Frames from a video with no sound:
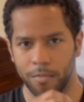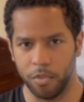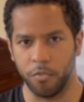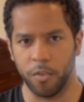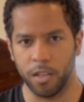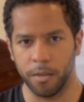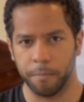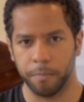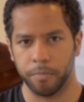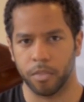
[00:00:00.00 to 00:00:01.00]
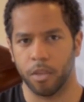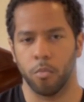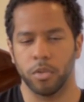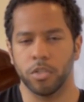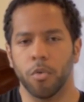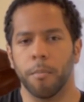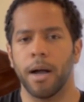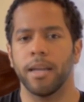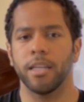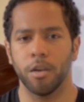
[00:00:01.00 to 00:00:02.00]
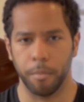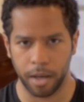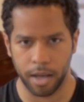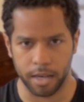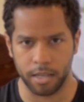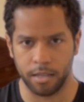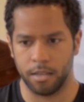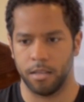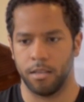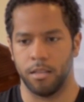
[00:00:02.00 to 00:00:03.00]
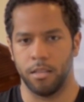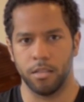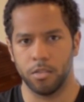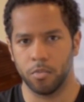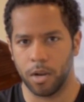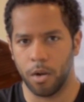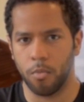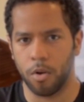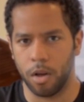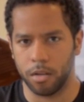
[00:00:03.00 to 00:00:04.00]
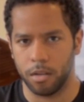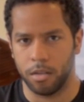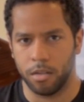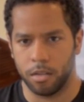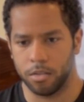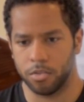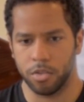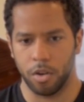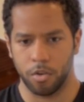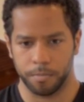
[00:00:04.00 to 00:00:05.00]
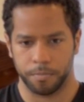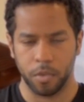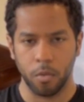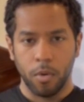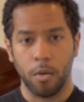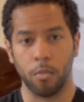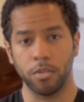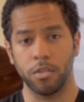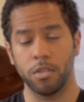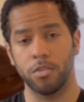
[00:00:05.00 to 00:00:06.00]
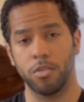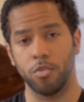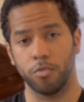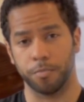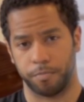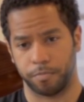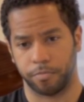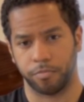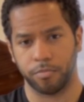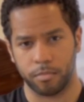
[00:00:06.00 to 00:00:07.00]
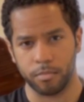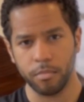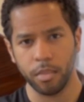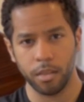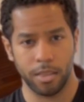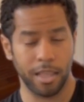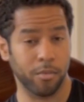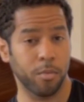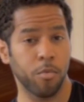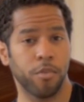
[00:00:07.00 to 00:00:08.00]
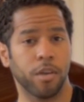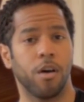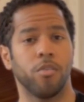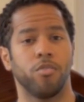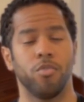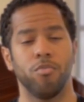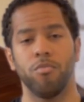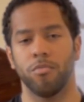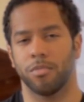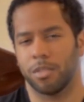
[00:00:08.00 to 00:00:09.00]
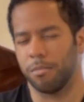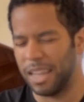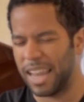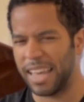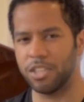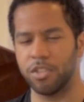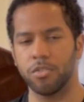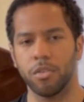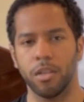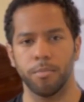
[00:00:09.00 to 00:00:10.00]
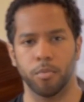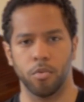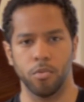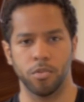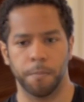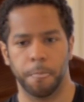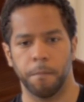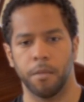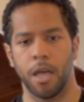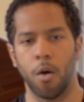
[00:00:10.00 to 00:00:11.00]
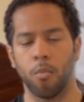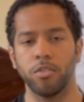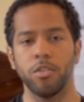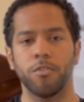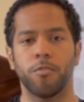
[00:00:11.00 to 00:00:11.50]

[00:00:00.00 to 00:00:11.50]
You feel it? We're just reminding your body, this is what I want. And so, what I want you to do, now that we're moving on to some light, gentle lip rolls, I want you to